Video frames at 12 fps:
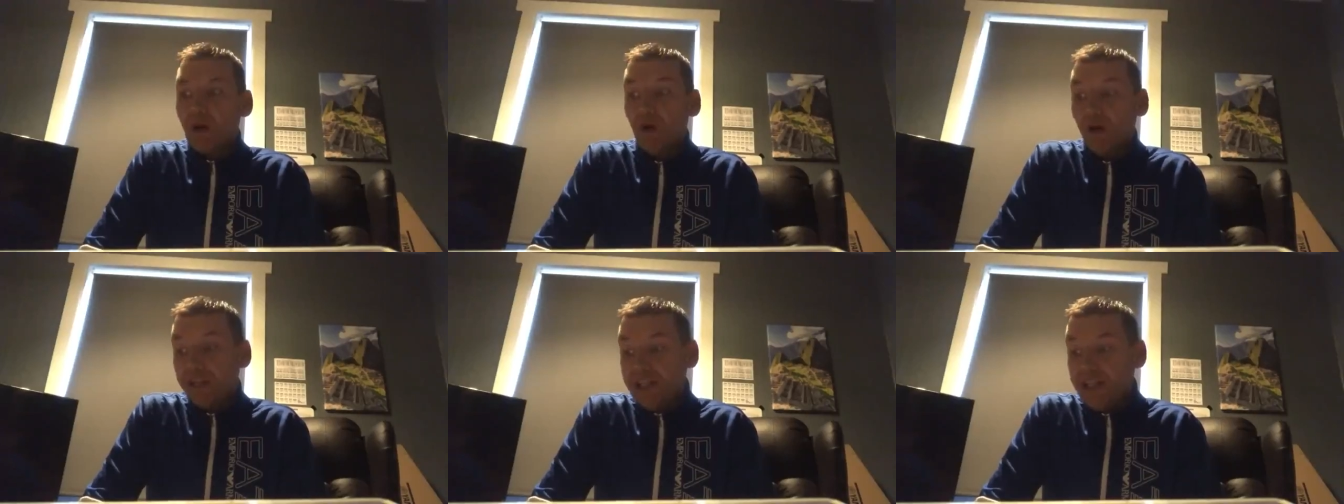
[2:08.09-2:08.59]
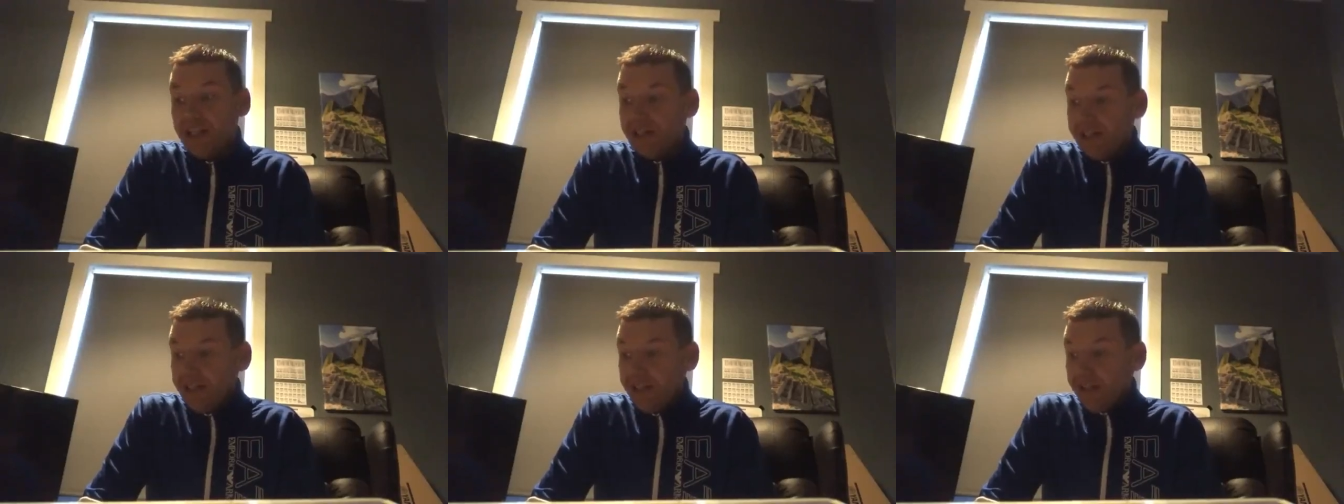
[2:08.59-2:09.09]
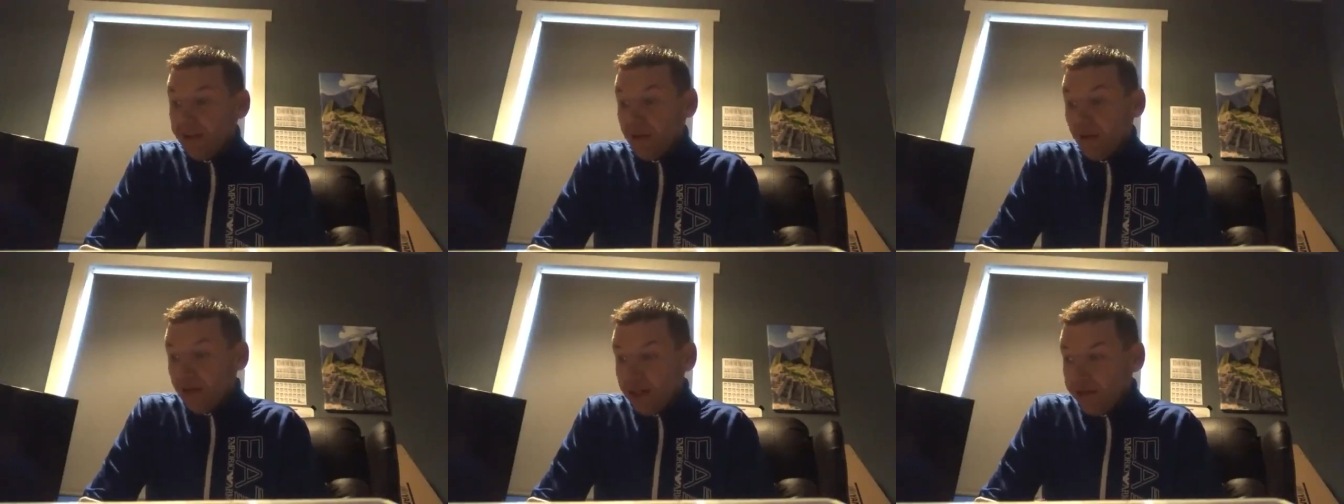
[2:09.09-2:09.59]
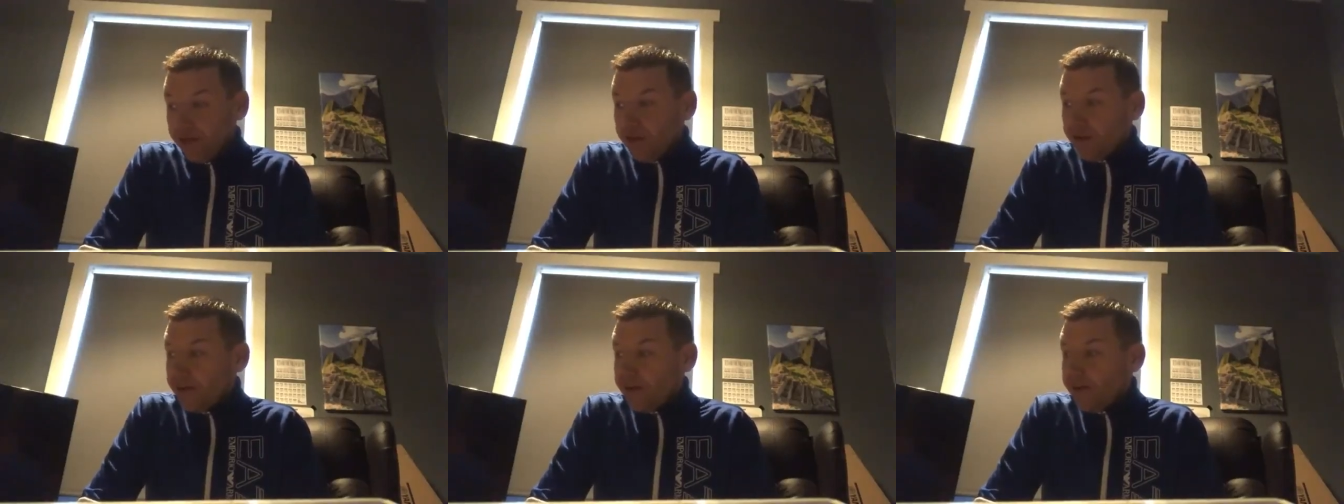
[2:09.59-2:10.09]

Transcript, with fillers: or he or whatever